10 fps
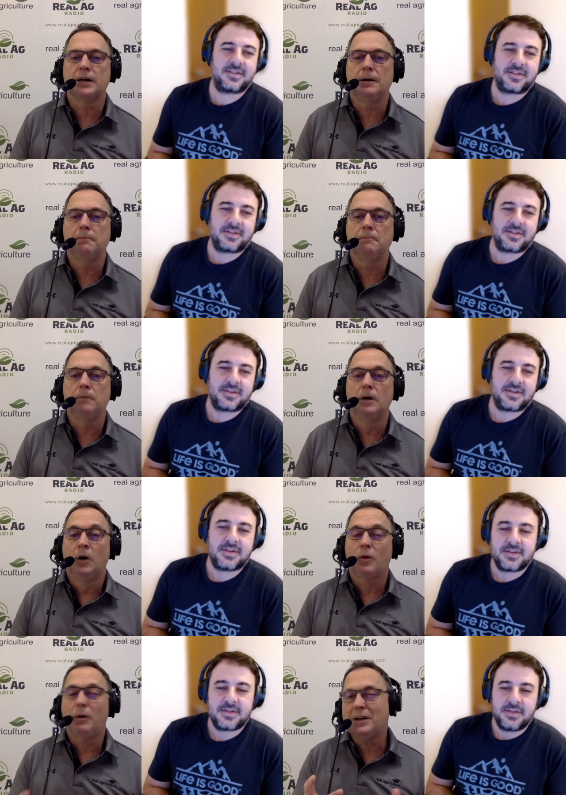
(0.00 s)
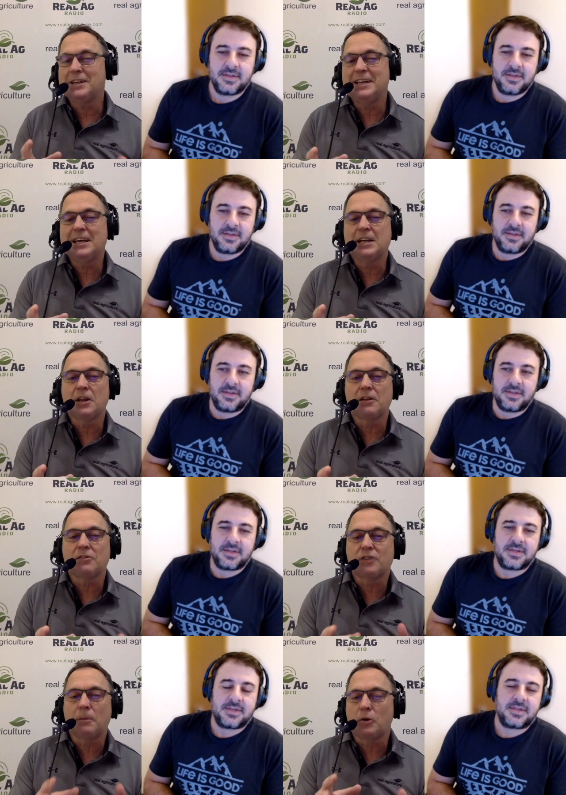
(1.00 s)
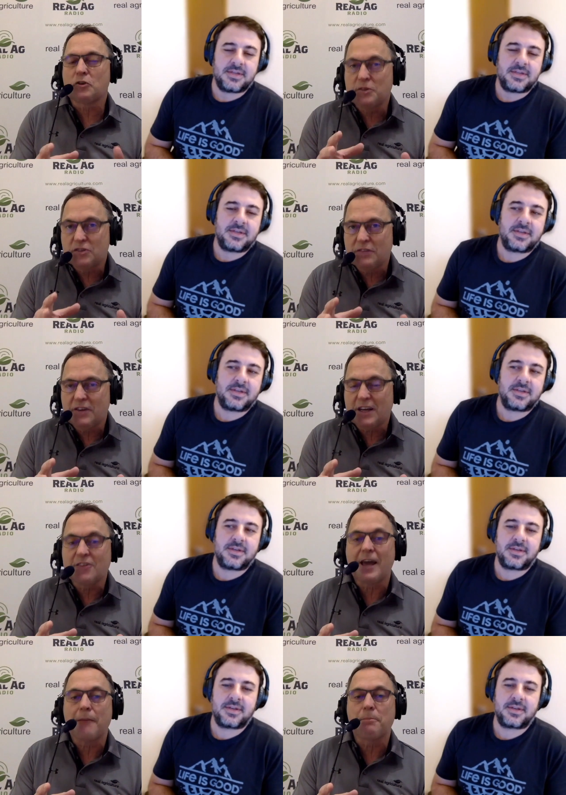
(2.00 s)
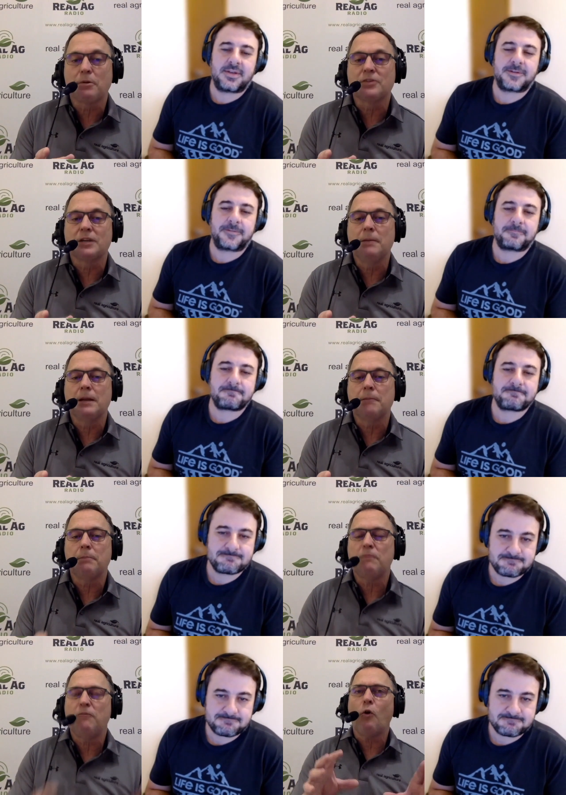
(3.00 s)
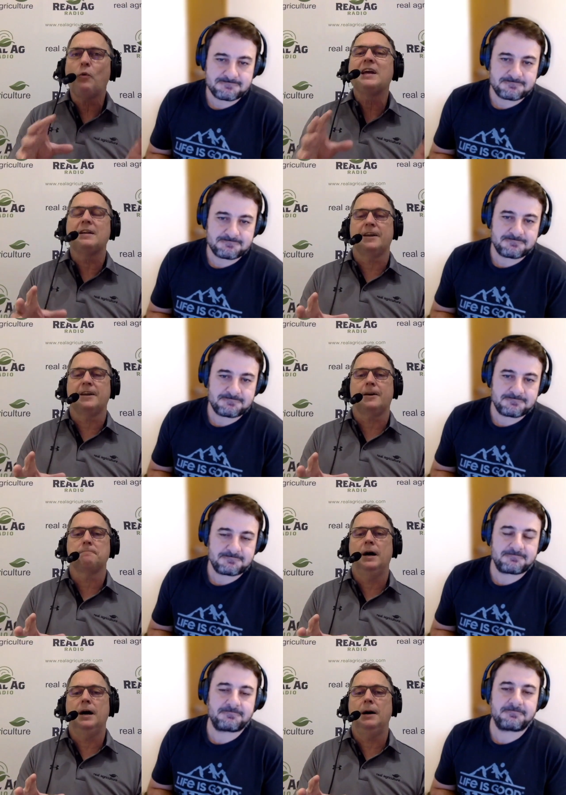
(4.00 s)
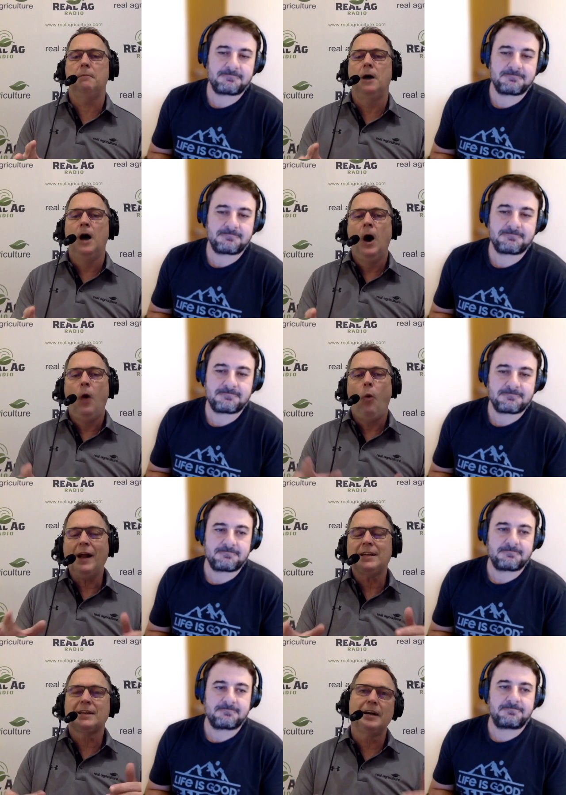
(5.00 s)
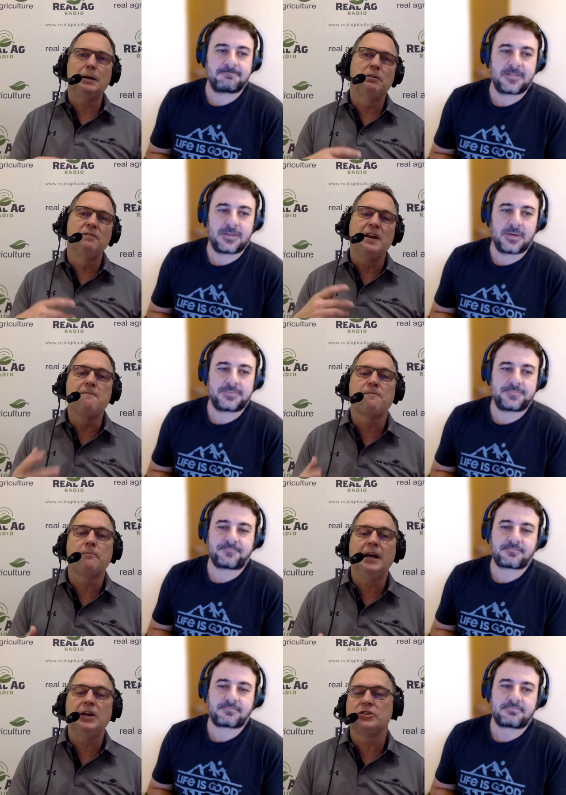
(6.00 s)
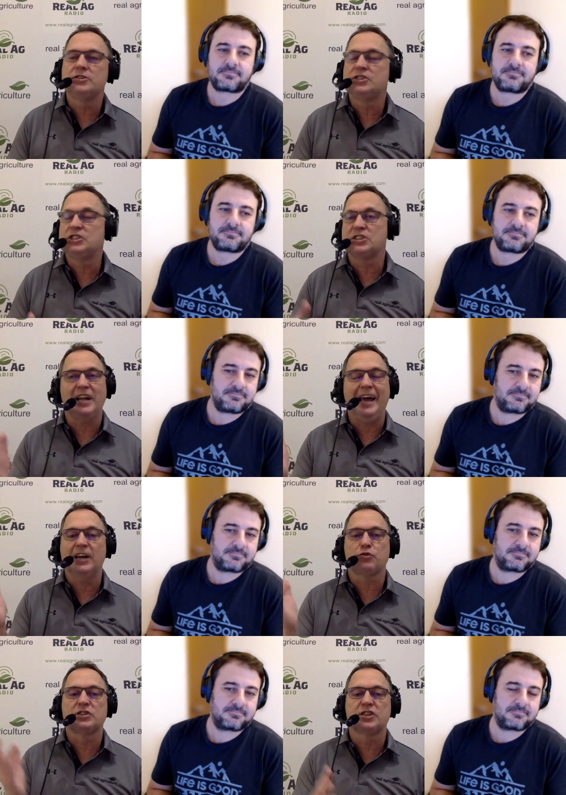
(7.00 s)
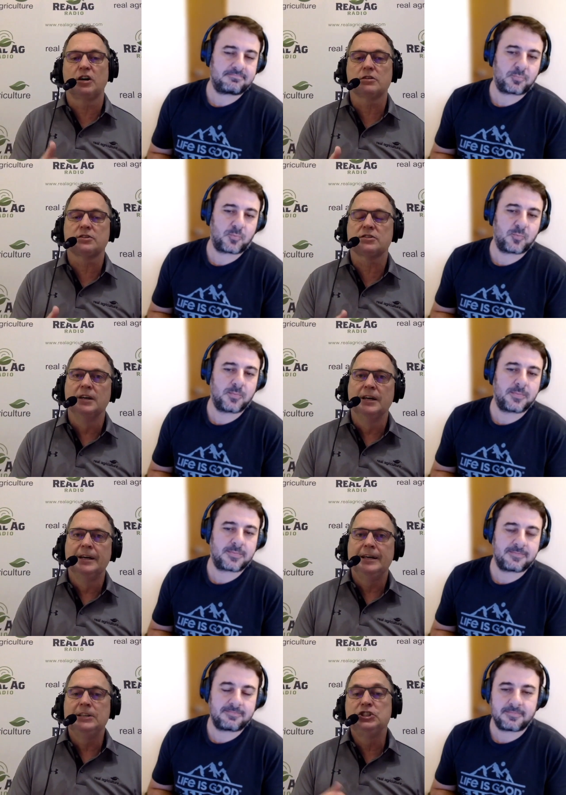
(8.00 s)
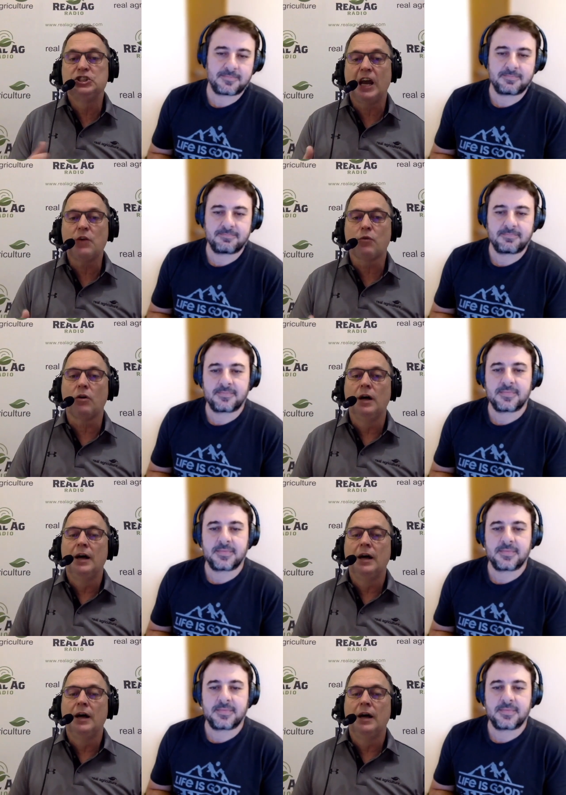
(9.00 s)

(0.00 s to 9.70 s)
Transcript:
Speaker 1: Um, I want to dig into the, some of those specific examples in a minute, but before we get there, um, what type of information slash results in general